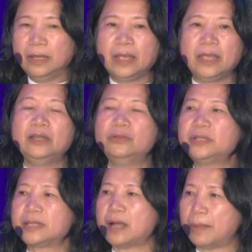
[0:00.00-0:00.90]
it
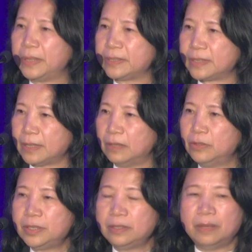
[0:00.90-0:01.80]
loses goblet
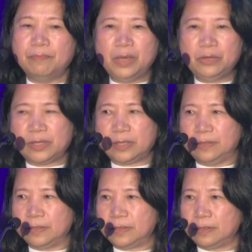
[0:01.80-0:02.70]
cells,
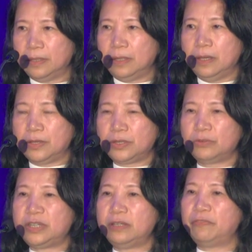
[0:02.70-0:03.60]
mucins, so
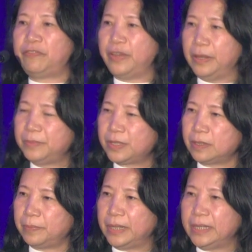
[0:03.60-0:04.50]
tear film
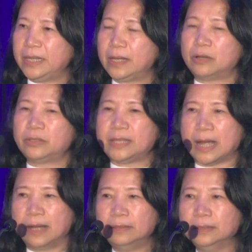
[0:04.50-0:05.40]
stability go
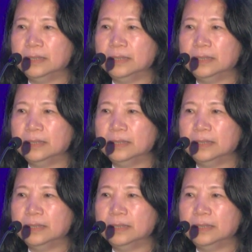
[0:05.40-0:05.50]
down,